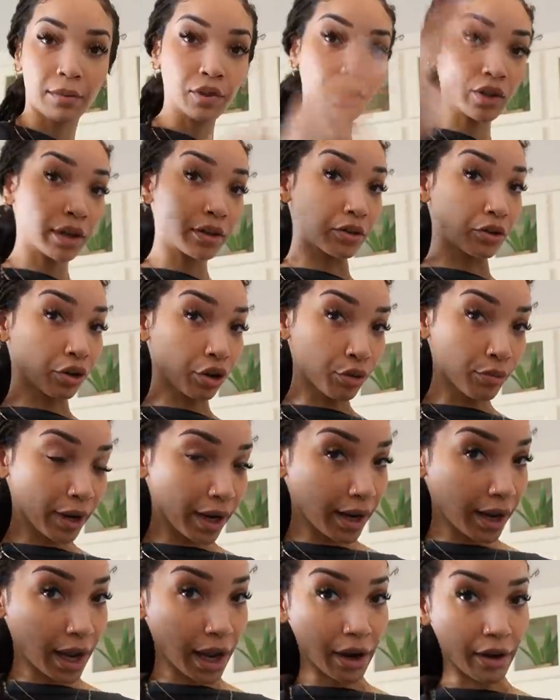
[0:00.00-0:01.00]
I'm trying to grow my
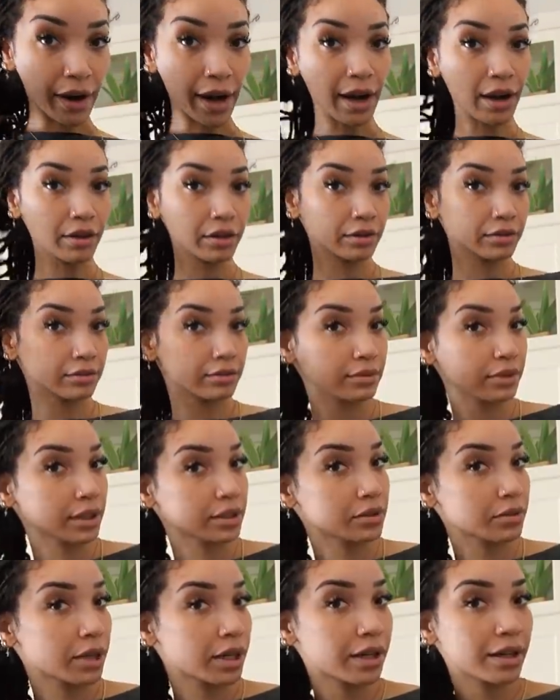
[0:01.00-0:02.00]
hair out.
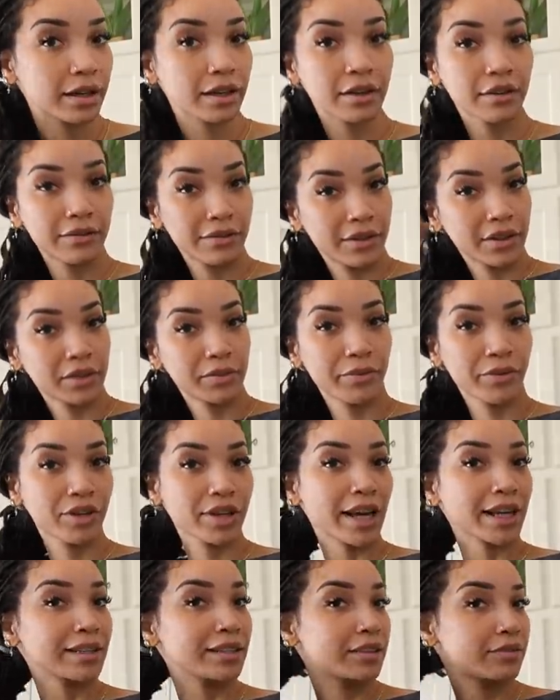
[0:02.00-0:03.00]
That's why I have this
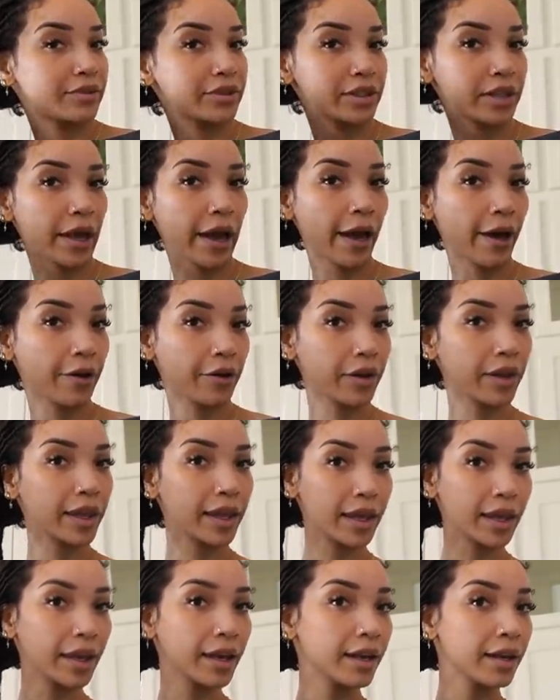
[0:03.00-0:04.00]
protective style
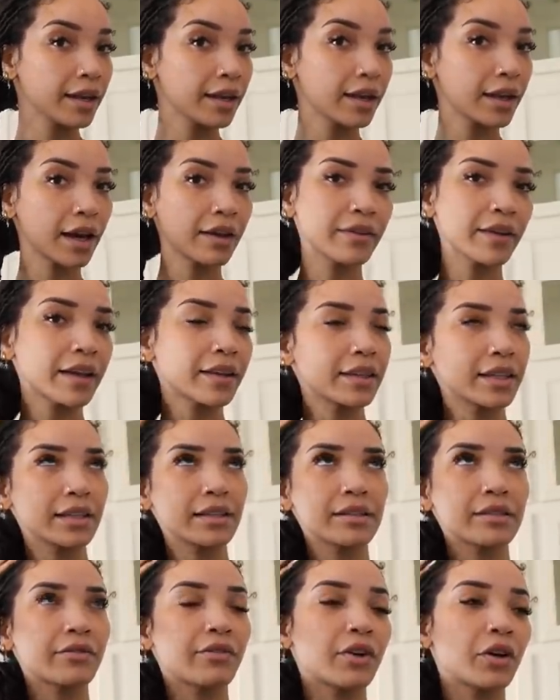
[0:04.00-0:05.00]
in. I've had
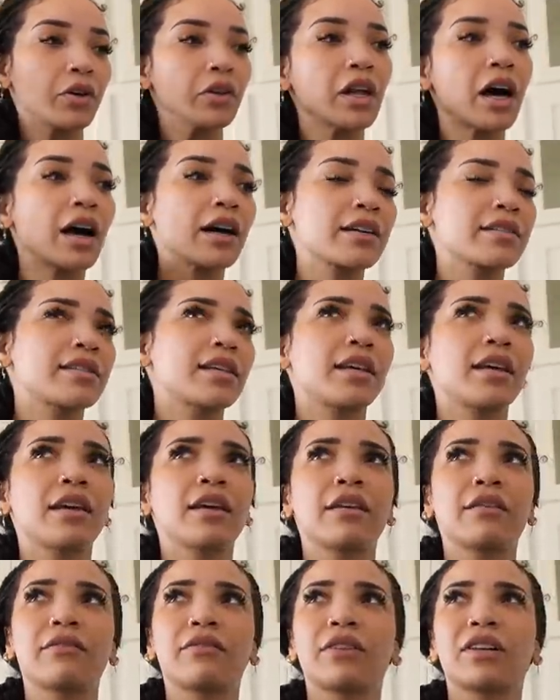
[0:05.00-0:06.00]
these faux locks
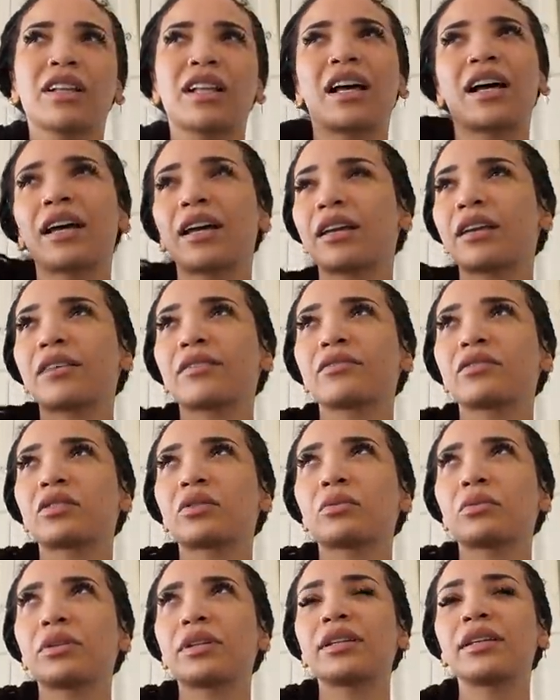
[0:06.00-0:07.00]
in for like
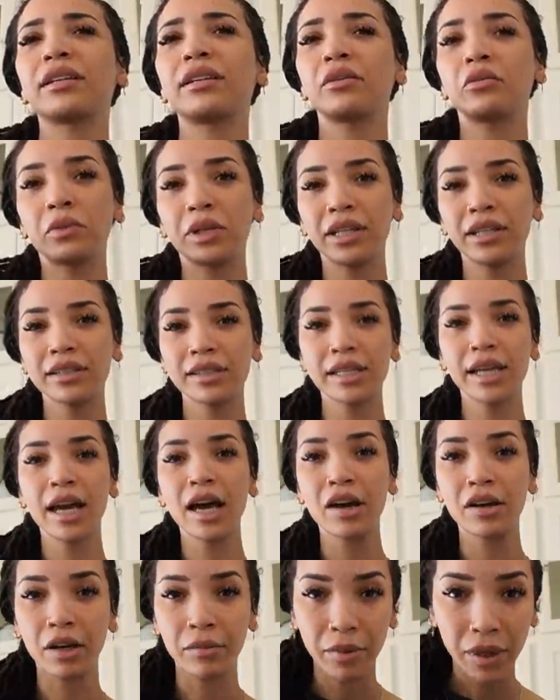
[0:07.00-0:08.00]
three weeks
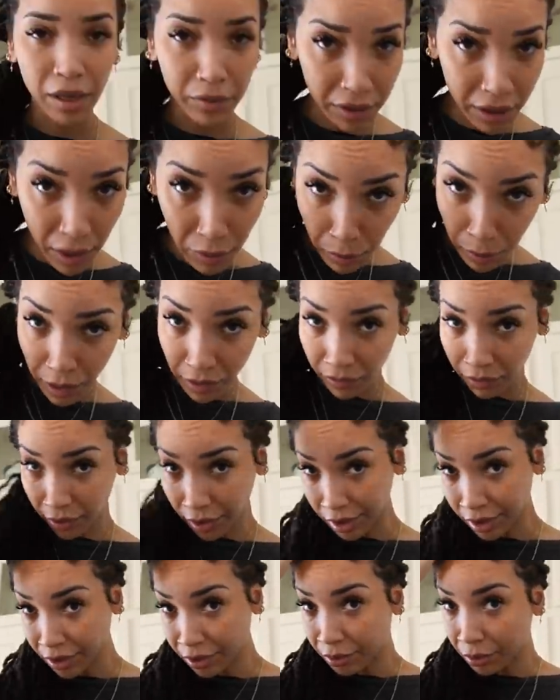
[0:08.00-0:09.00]
now and I'll probably keep them in for
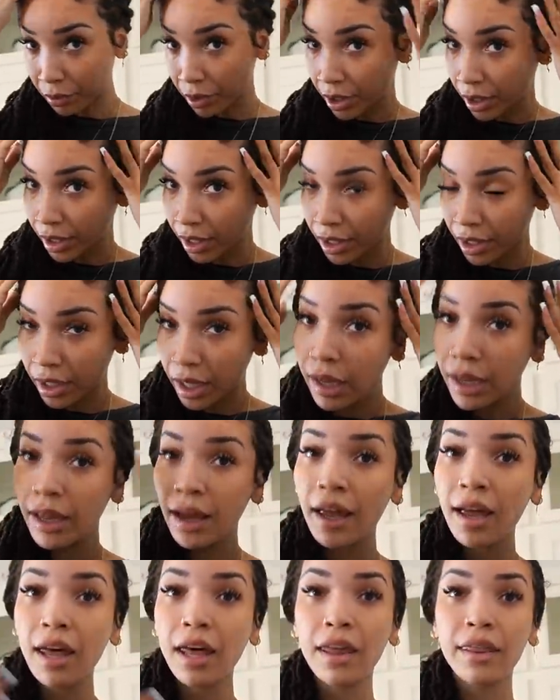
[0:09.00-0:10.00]
another week
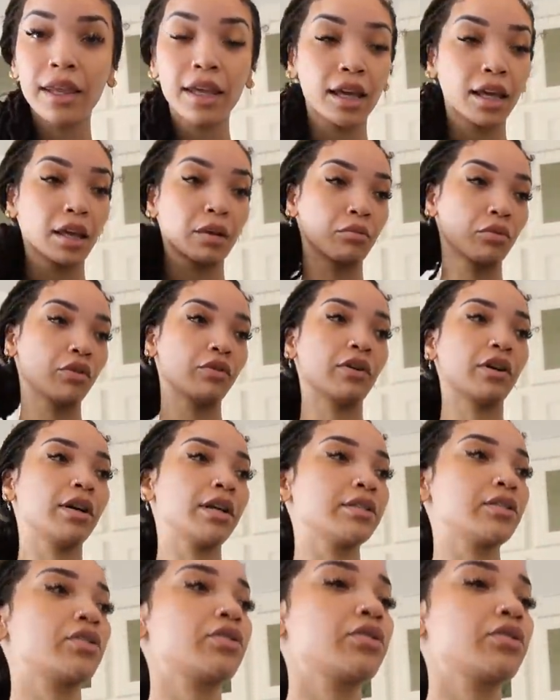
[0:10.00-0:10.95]
and then move on